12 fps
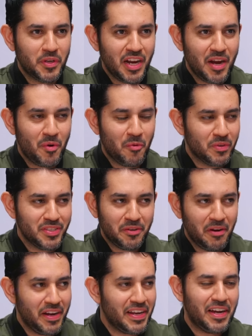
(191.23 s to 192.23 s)
camera. Was
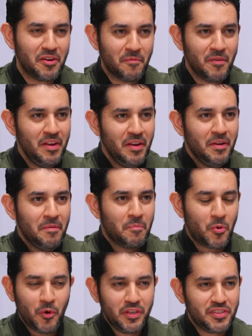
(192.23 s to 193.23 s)
there any kind of
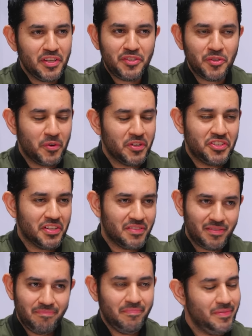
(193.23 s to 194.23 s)
process, or it's
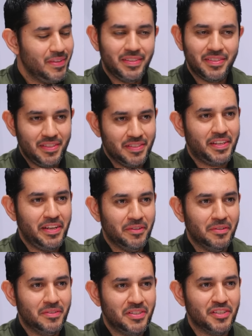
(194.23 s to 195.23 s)
just it's the
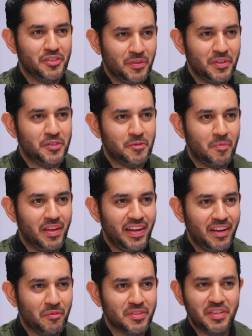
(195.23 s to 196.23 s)
skill just on
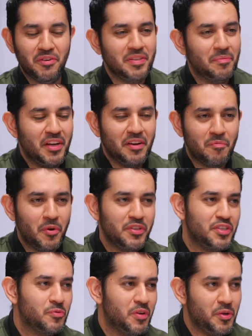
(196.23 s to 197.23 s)
display? Was there some kind of
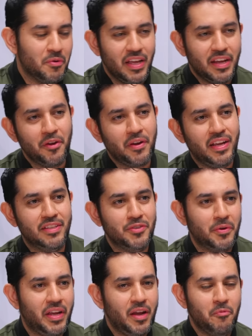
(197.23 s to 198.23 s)
process where you were like, okay, it's
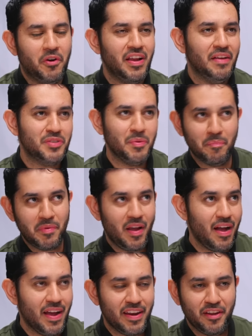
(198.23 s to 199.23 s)
okay, we're gonna have someone
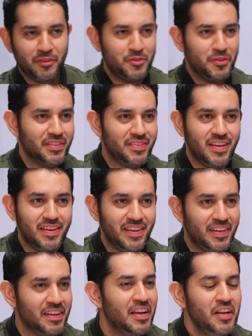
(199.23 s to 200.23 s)
behind it or to the side